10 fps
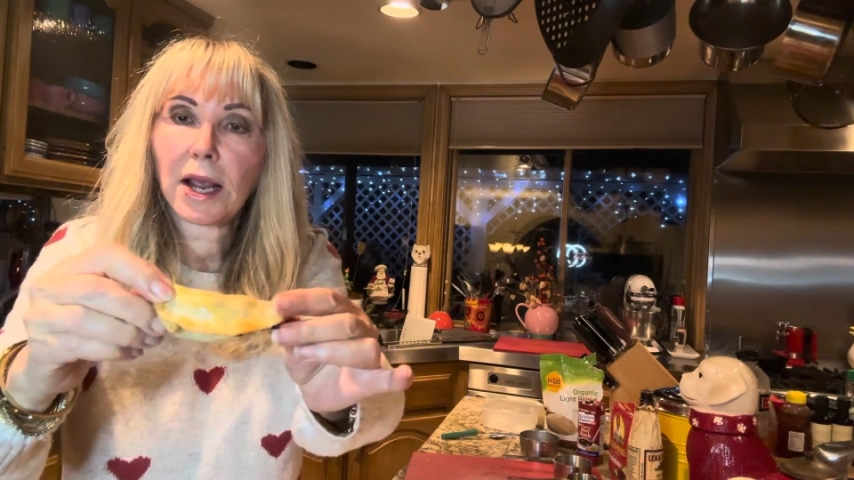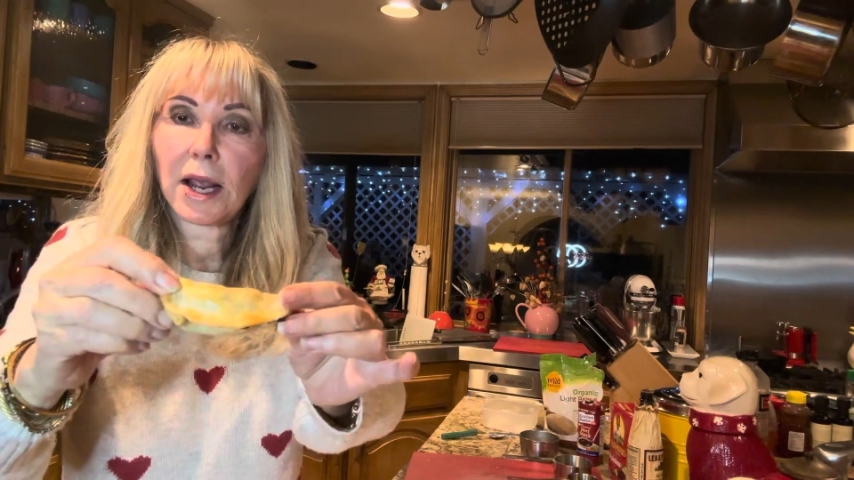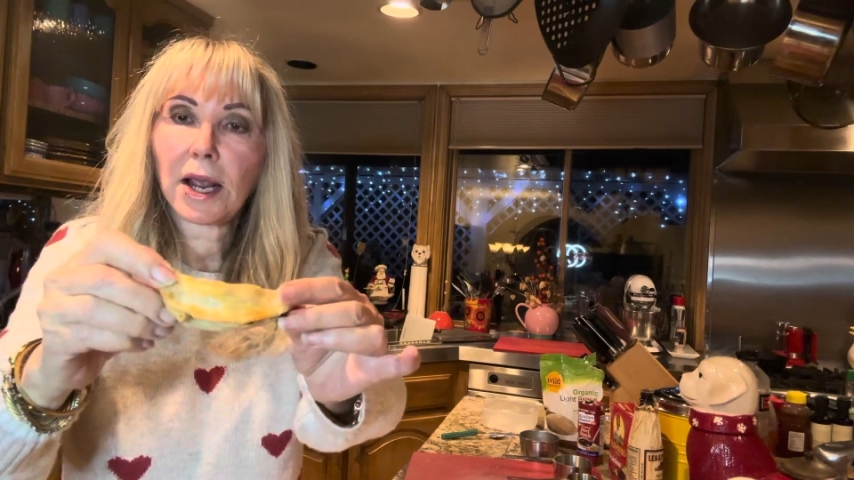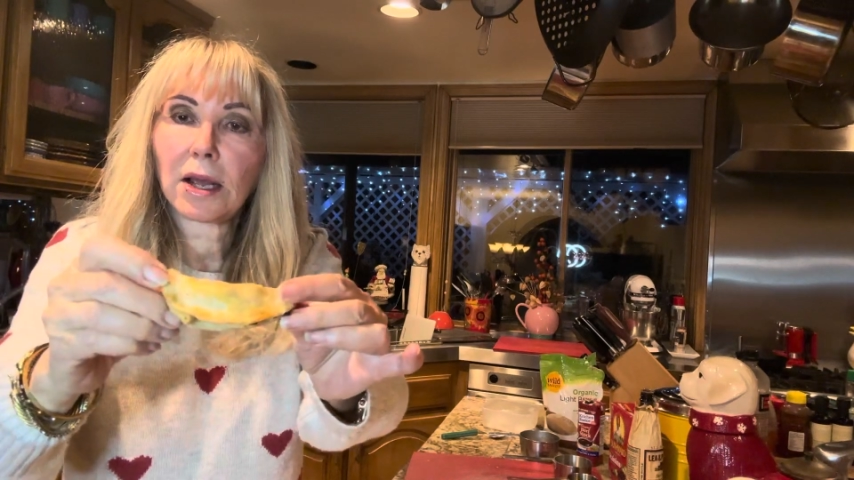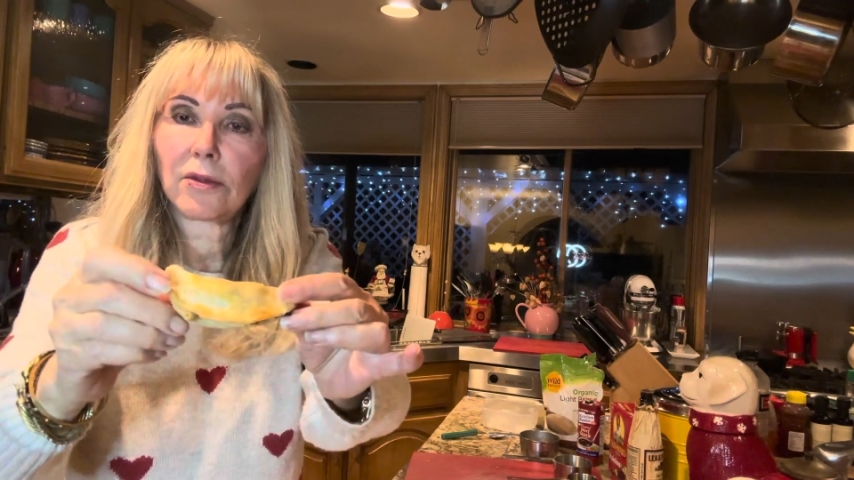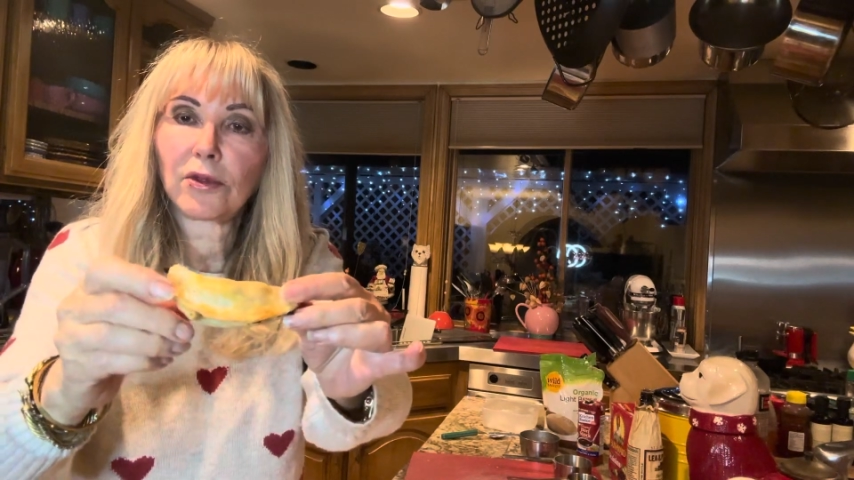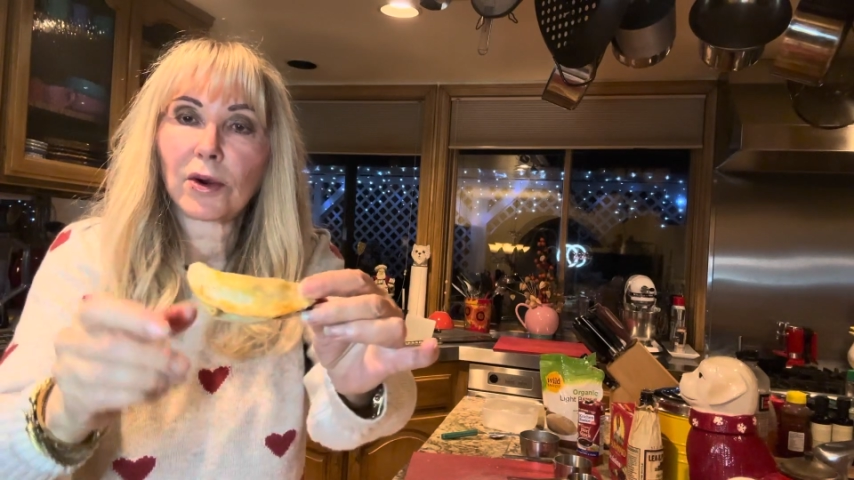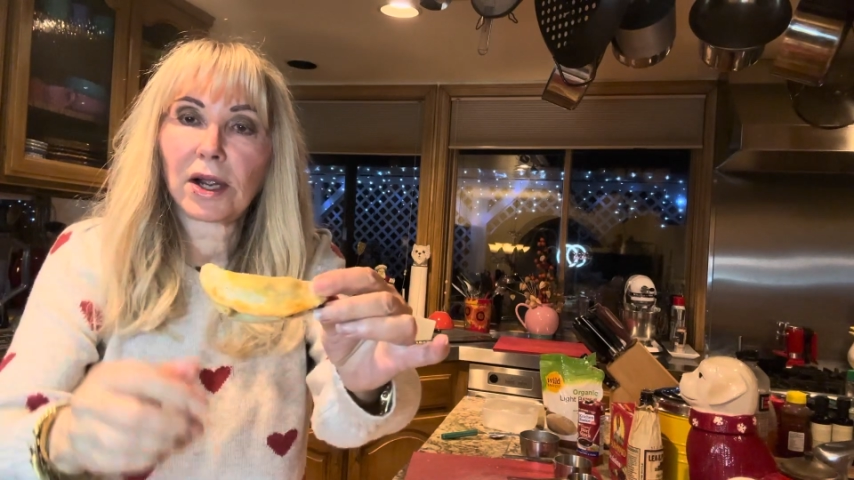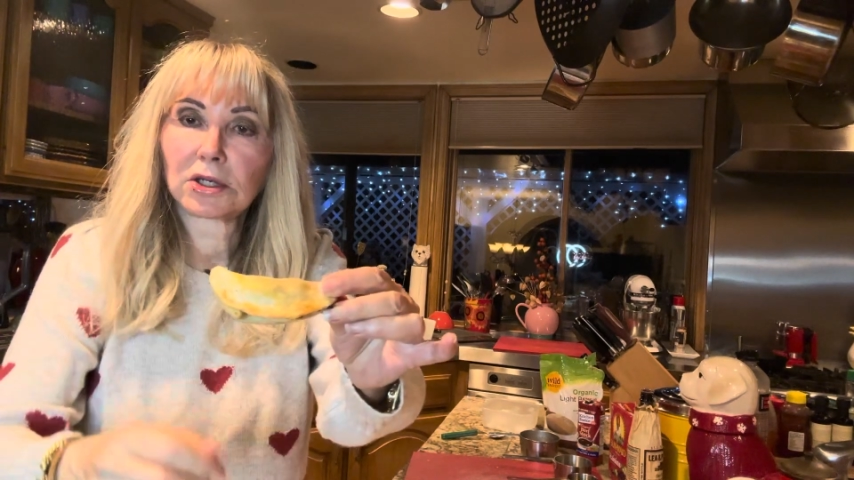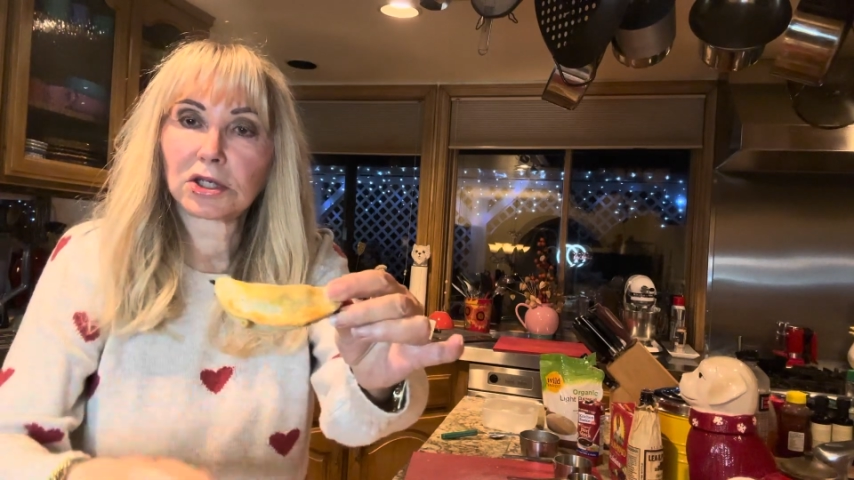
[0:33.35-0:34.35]
and
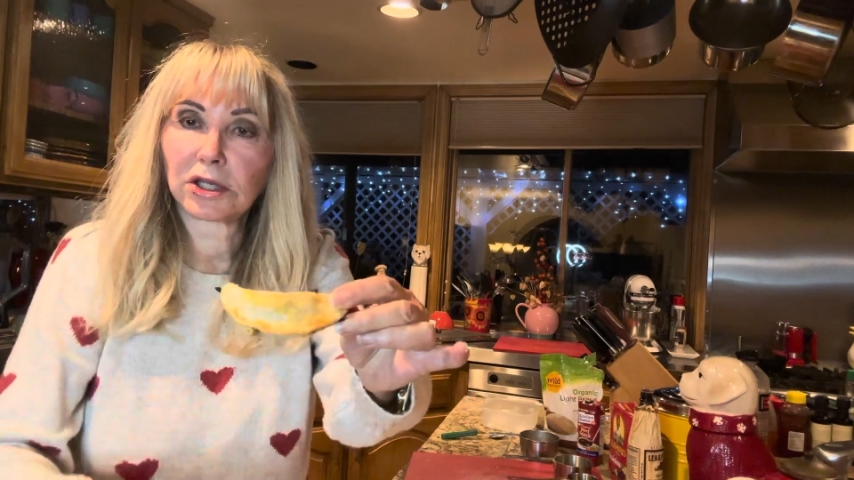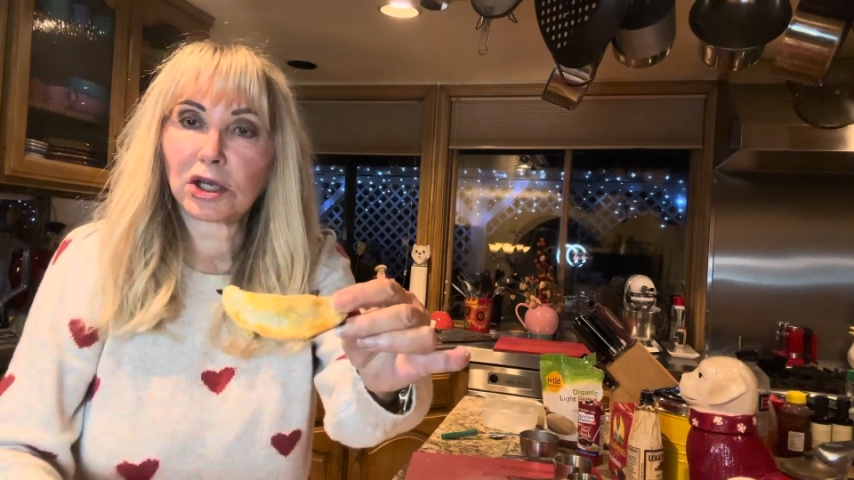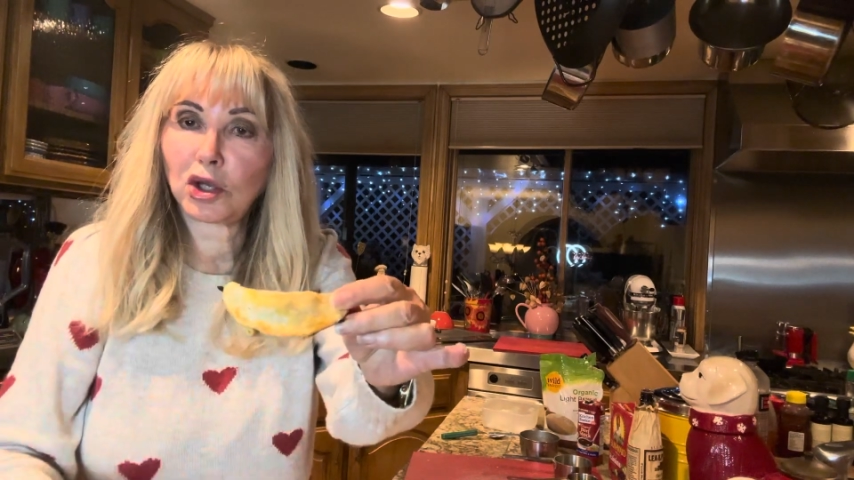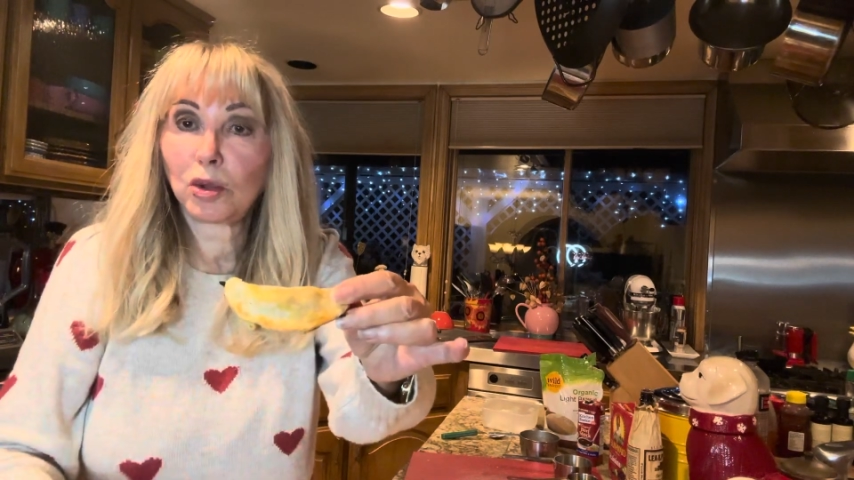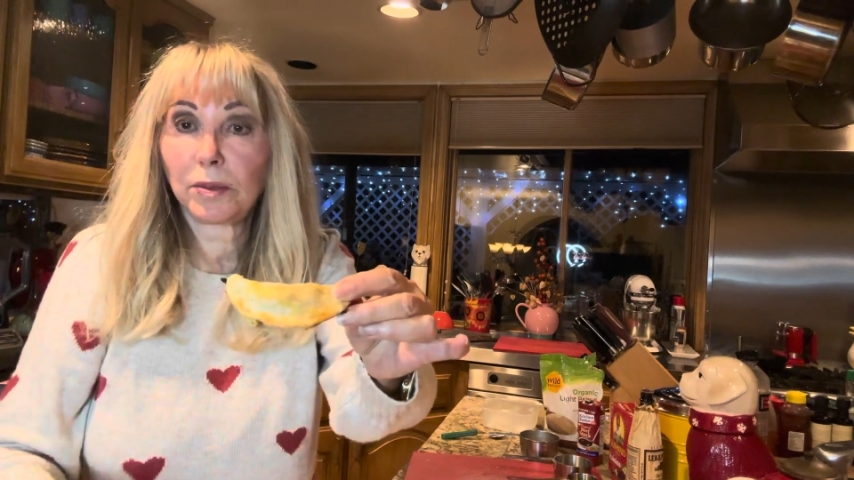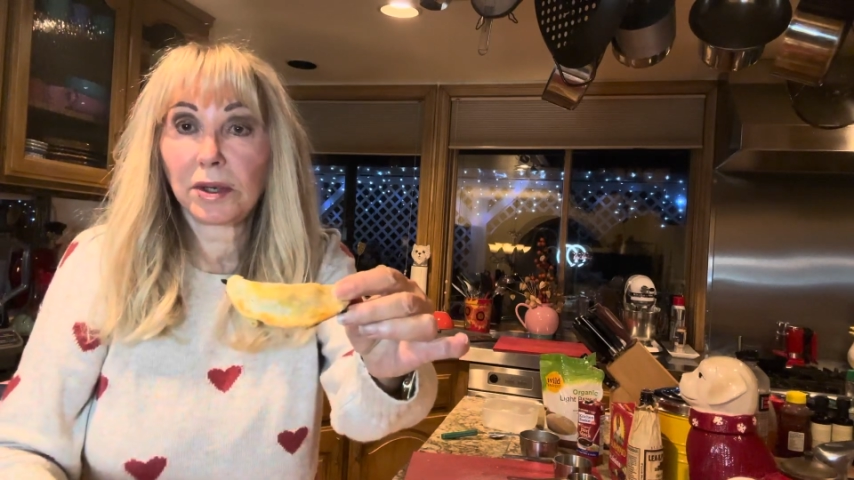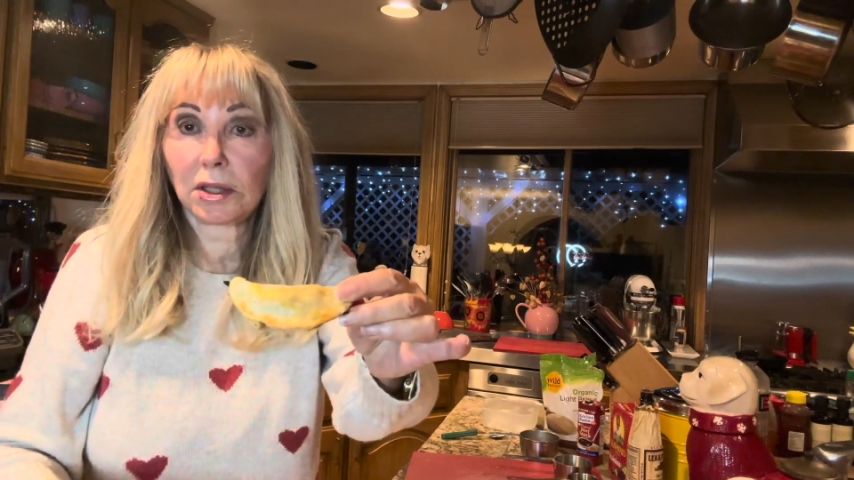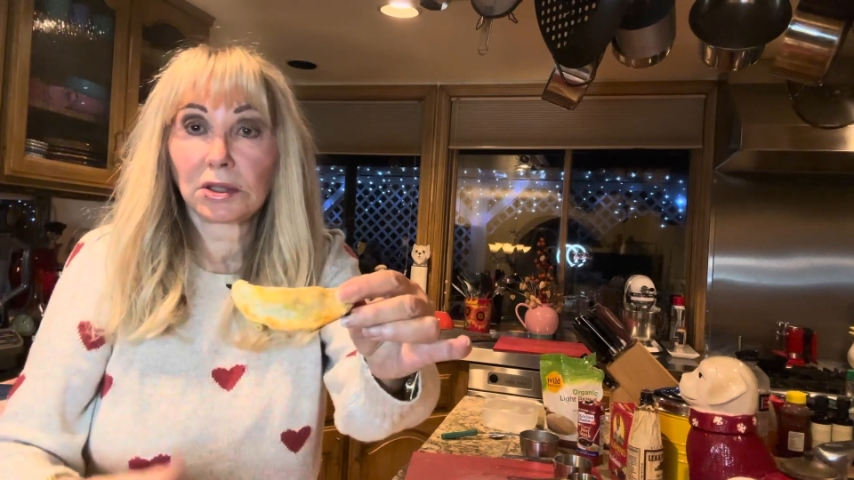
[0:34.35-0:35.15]
they're actually Cuban,